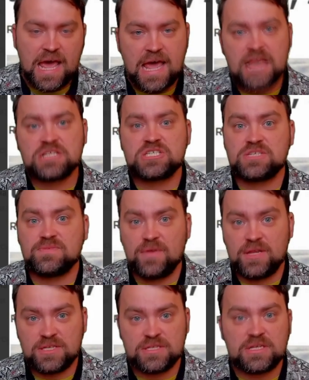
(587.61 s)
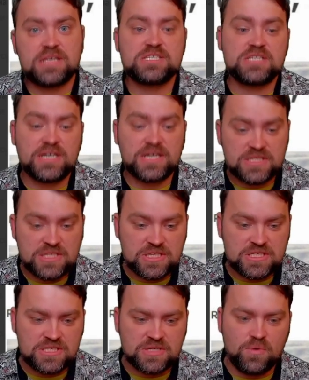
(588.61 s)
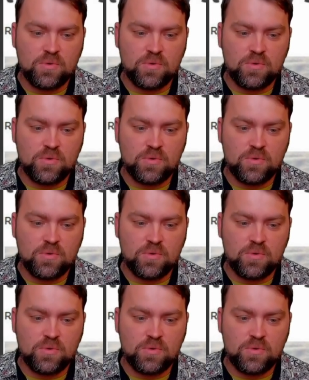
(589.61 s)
And Sweden, a scientist,